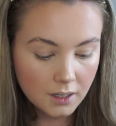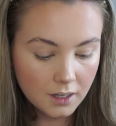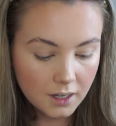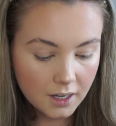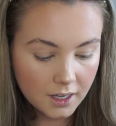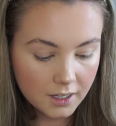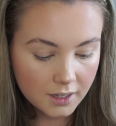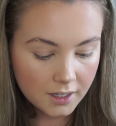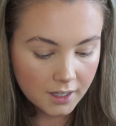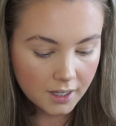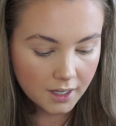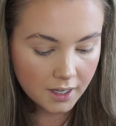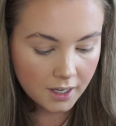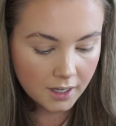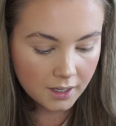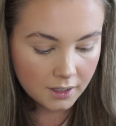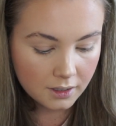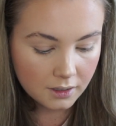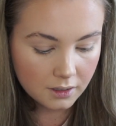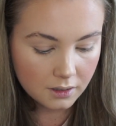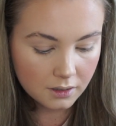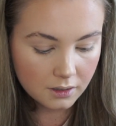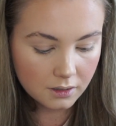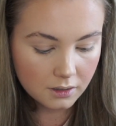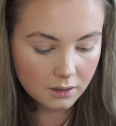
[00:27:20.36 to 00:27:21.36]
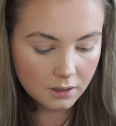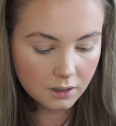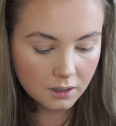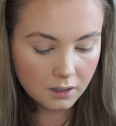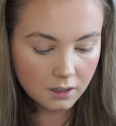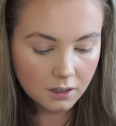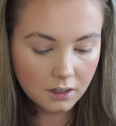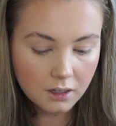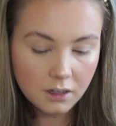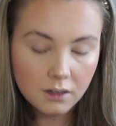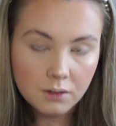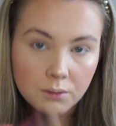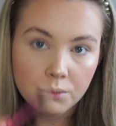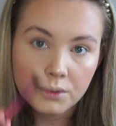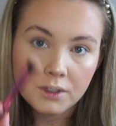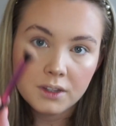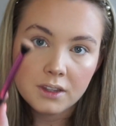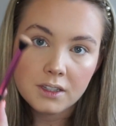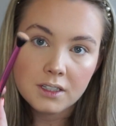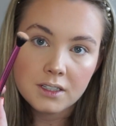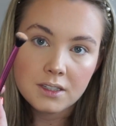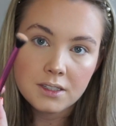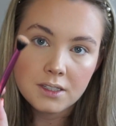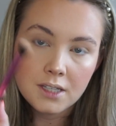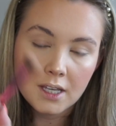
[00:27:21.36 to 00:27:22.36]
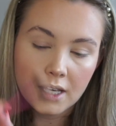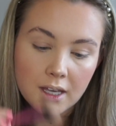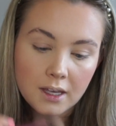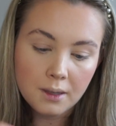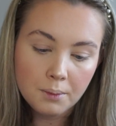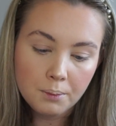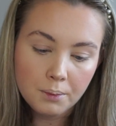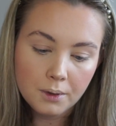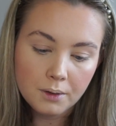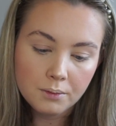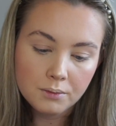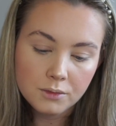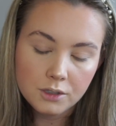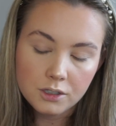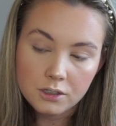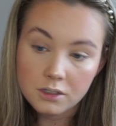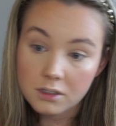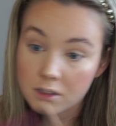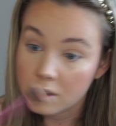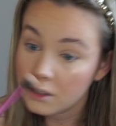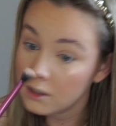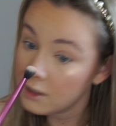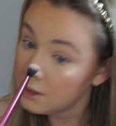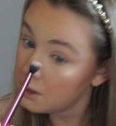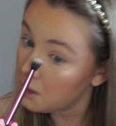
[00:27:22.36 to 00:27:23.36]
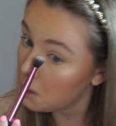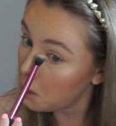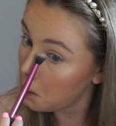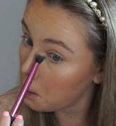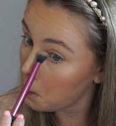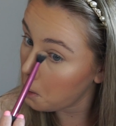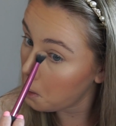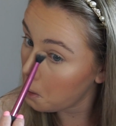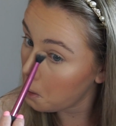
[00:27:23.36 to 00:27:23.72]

And then with the tip I'm just gonna